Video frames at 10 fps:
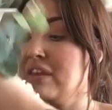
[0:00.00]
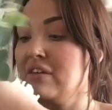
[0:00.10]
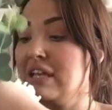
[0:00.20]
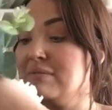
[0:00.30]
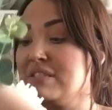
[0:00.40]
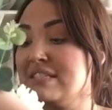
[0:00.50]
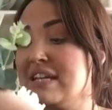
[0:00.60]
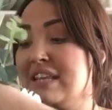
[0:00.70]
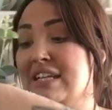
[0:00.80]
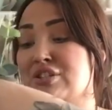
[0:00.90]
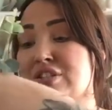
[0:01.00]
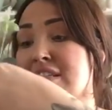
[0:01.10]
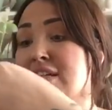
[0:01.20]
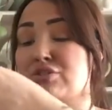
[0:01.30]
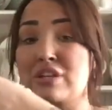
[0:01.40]
eucalyptus. Now these
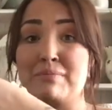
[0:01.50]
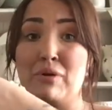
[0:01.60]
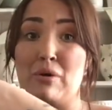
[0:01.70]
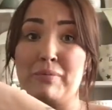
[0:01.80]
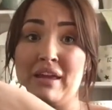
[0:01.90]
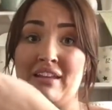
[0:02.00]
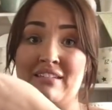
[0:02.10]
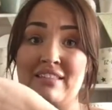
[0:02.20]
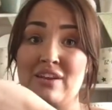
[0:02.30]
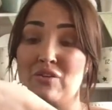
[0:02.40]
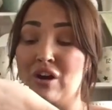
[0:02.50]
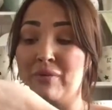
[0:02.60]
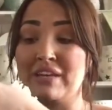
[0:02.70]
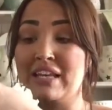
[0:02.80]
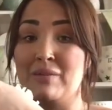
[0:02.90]
just literally pop in, they're not
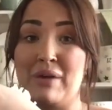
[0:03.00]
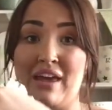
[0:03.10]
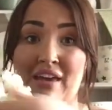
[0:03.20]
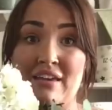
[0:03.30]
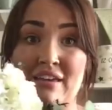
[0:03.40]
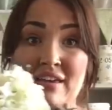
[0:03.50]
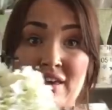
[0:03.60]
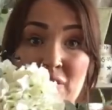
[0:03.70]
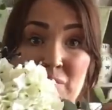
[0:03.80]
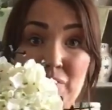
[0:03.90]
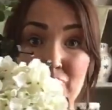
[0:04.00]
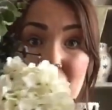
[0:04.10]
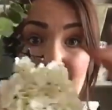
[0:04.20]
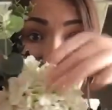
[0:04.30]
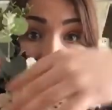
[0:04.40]
going anywhere. We'll
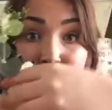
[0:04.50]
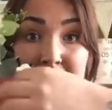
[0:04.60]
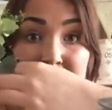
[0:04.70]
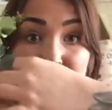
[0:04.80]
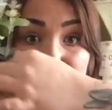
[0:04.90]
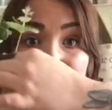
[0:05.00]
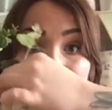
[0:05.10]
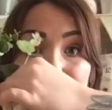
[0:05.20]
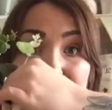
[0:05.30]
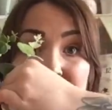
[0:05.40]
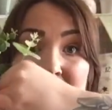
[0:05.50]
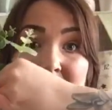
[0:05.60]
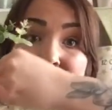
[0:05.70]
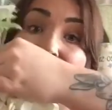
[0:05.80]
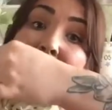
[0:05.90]
break it up a little bit.
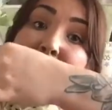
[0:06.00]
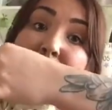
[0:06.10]
And how